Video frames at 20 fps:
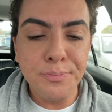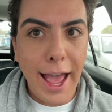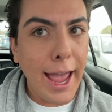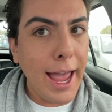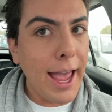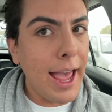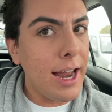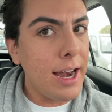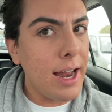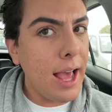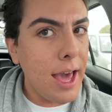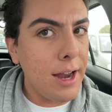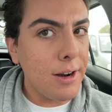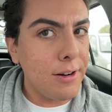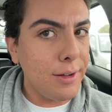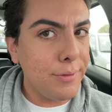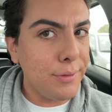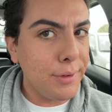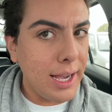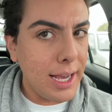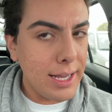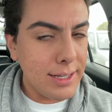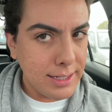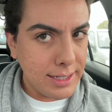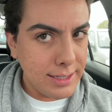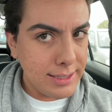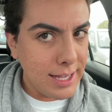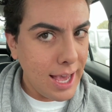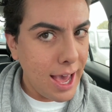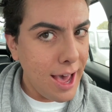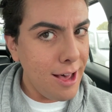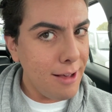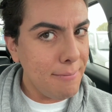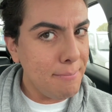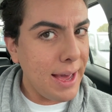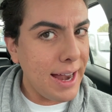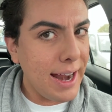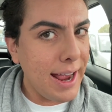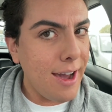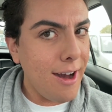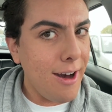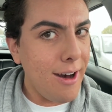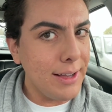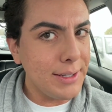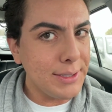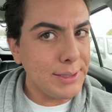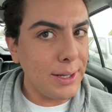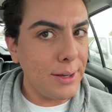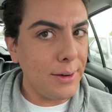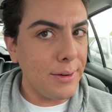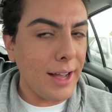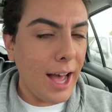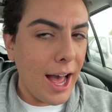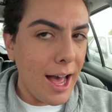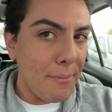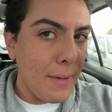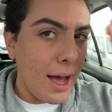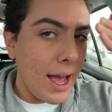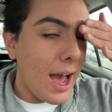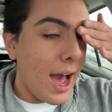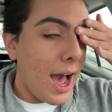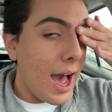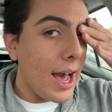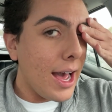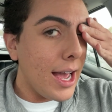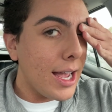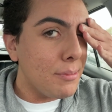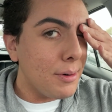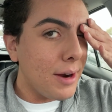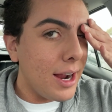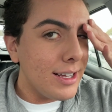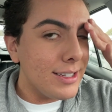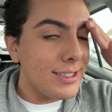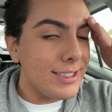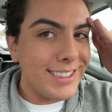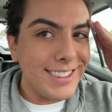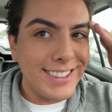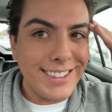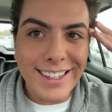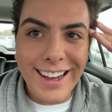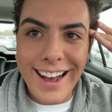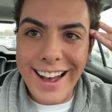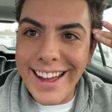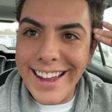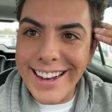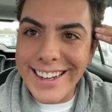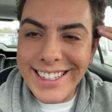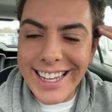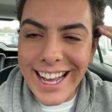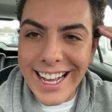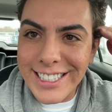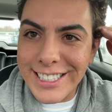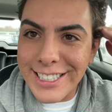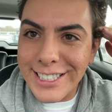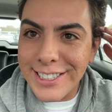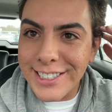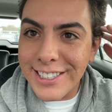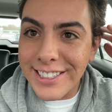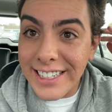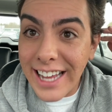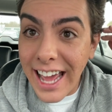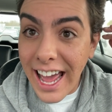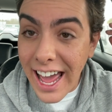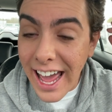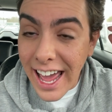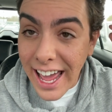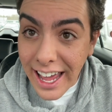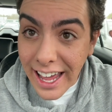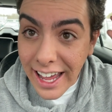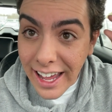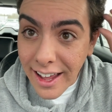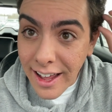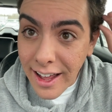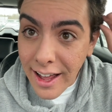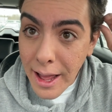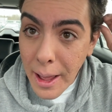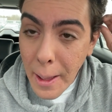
And I don't know if you guys could tell, but I also got my eyebrows done yesterday